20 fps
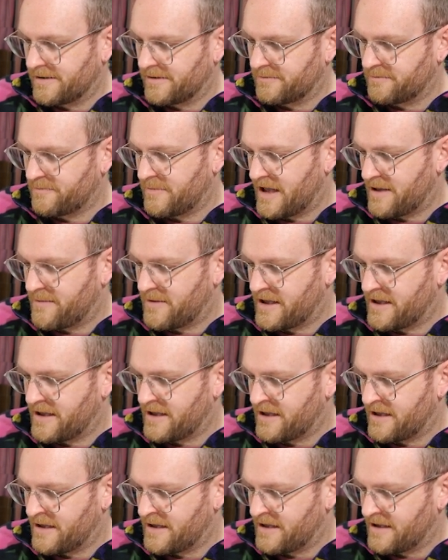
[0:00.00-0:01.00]

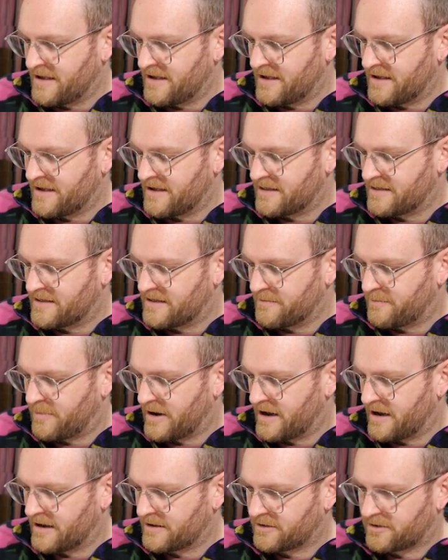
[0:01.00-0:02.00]
maybe the
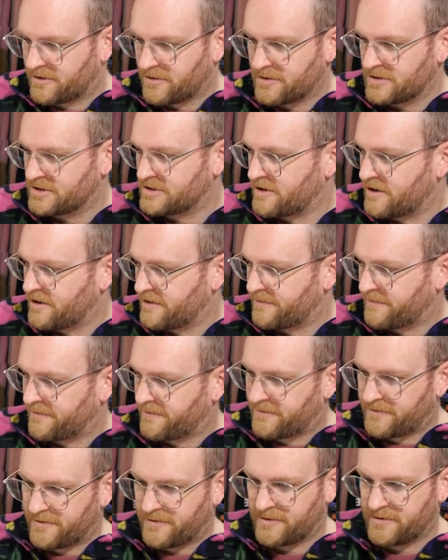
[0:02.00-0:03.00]
path goes off